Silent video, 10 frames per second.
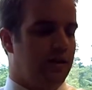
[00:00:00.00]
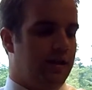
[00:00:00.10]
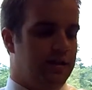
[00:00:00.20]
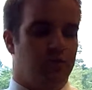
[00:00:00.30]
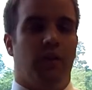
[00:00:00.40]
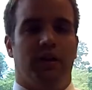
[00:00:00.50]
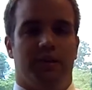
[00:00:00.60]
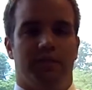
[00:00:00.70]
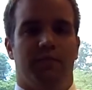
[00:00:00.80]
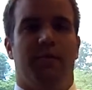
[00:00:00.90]
as well
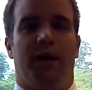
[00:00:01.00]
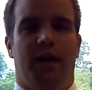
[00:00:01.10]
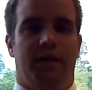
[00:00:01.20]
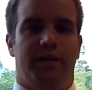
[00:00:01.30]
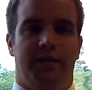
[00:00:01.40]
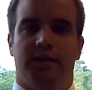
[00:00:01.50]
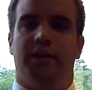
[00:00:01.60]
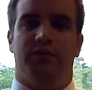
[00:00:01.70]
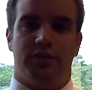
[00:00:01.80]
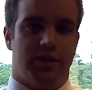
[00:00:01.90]
as the pod that
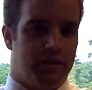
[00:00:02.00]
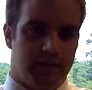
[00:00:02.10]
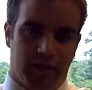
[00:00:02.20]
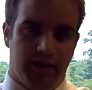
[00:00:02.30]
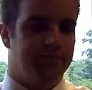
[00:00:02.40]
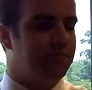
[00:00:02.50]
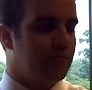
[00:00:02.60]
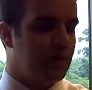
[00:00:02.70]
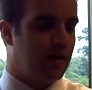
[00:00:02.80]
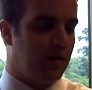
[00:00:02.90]
delivers the insulin.
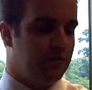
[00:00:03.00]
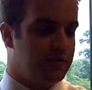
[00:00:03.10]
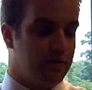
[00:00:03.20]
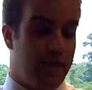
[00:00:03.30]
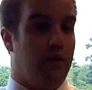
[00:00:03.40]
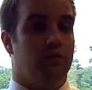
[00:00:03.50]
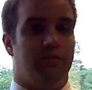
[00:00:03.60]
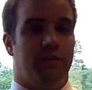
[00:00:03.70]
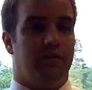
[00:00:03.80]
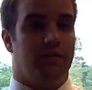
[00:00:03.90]
So that would
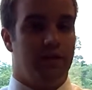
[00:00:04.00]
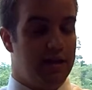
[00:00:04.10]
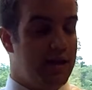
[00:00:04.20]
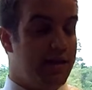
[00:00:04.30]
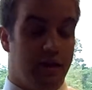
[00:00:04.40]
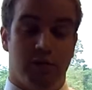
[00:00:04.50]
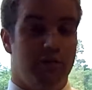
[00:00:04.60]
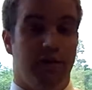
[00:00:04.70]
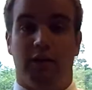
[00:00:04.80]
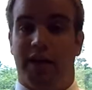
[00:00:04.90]
be
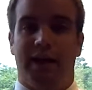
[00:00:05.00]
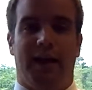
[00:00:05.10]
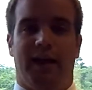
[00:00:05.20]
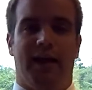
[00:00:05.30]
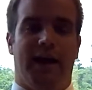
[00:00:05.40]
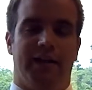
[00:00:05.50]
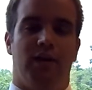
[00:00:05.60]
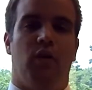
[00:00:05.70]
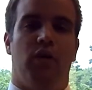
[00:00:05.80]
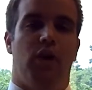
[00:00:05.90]
great. I
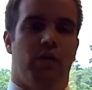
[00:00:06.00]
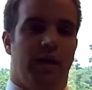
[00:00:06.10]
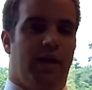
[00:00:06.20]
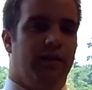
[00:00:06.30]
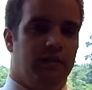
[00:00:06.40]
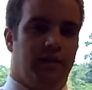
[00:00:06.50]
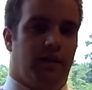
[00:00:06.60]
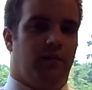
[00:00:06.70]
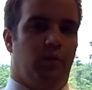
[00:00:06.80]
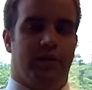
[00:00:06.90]
don't know yet
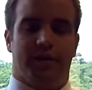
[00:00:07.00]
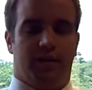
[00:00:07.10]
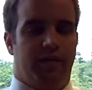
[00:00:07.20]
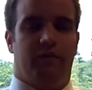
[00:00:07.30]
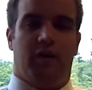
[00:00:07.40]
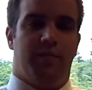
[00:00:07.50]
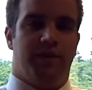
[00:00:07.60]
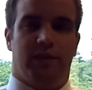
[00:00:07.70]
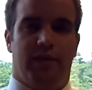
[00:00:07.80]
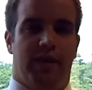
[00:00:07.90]
what the time frame
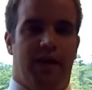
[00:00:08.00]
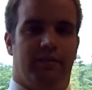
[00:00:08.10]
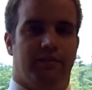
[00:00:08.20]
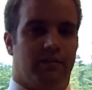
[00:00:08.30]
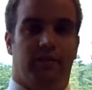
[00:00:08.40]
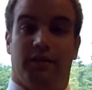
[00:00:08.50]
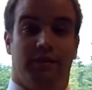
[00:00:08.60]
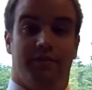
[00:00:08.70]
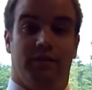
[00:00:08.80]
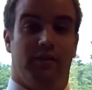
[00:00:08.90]
is on that. Certainly the
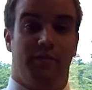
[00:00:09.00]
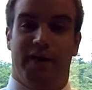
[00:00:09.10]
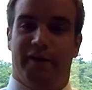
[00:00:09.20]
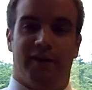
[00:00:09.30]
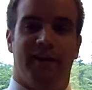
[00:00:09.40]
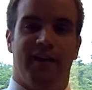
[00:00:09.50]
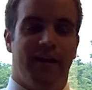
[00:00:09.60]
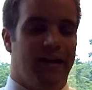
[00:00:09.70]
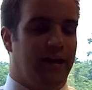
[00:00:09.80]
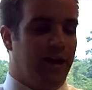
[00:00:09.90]
sooner the better.
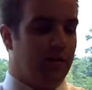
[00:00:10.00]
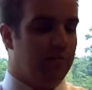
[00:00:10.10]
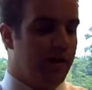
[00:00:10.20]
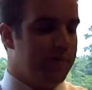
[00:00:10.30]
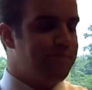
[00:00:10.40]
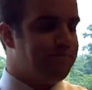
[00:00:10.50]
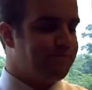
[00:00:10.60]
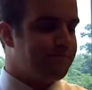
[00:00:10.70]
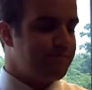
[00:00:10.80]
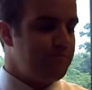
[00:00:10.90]
But
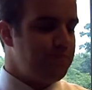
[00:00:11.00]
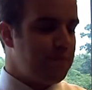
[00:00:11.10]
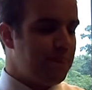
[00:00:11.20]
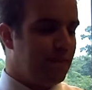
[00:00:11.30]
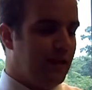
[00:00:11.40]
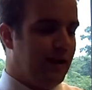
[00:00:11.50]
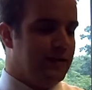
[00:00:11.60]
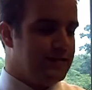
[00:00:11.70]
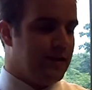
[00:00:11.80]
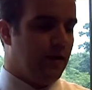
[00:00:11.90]

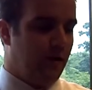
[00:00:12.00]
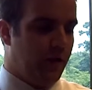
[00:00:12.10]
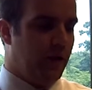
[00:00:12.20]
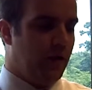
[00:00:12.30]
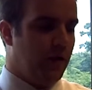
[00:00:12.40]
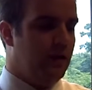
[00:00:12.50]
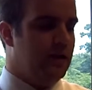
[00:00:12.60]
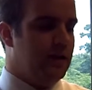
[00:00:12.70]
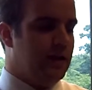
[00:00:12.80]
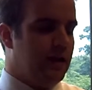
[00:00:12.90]
I'd say all in all,
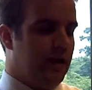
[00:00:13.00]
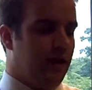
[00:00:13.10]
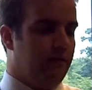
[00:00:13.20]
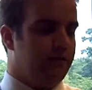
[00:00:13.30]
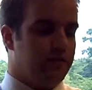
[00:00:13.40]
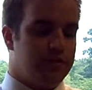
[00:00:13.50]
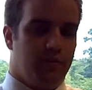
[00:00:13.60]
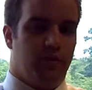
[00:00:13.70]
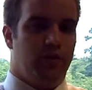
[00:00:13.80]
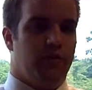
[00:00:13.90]
for
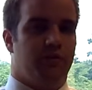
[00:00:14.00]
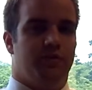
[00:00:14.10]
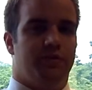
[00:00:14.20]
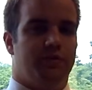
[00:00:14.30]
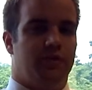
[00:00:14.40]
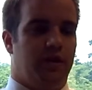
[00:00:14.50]
someone who's